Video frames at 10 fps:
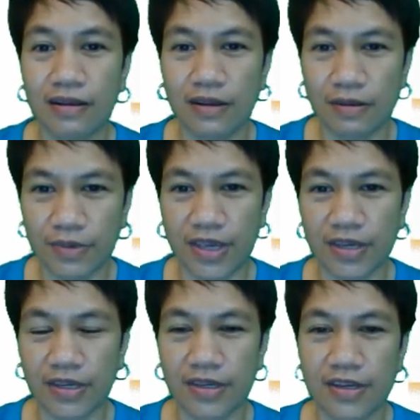
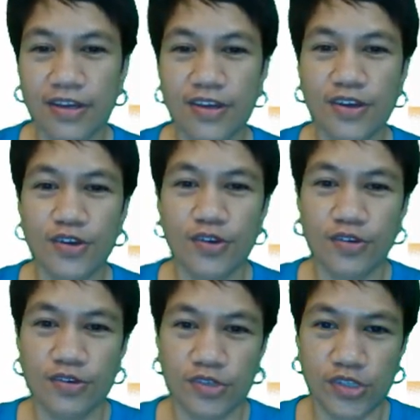cupcake.
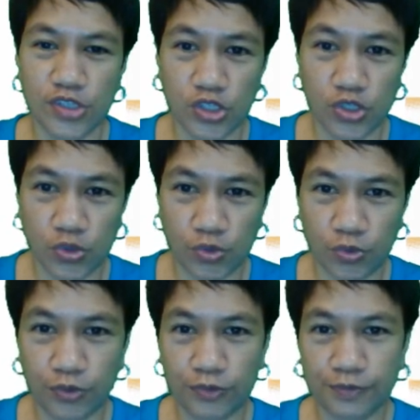So